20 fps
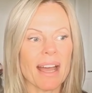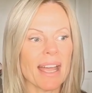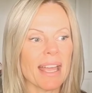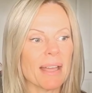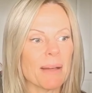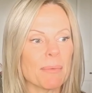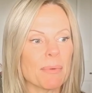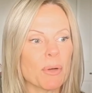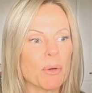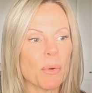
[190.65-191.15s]
I
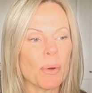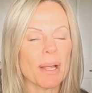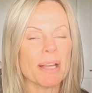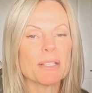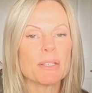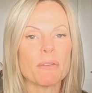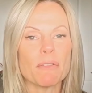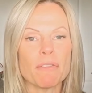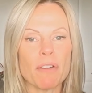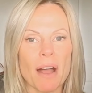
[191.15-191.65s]
am
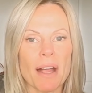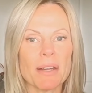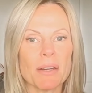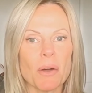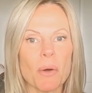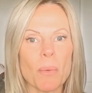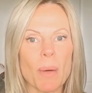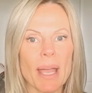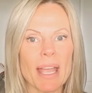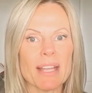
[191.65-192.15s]
going to find
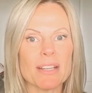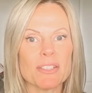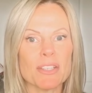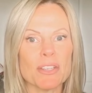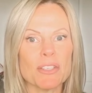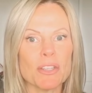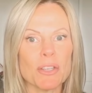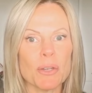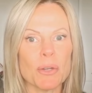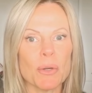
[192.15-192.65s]
a way
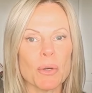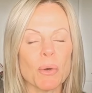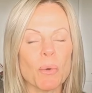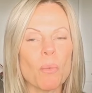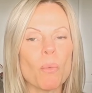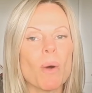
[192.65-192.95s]
to do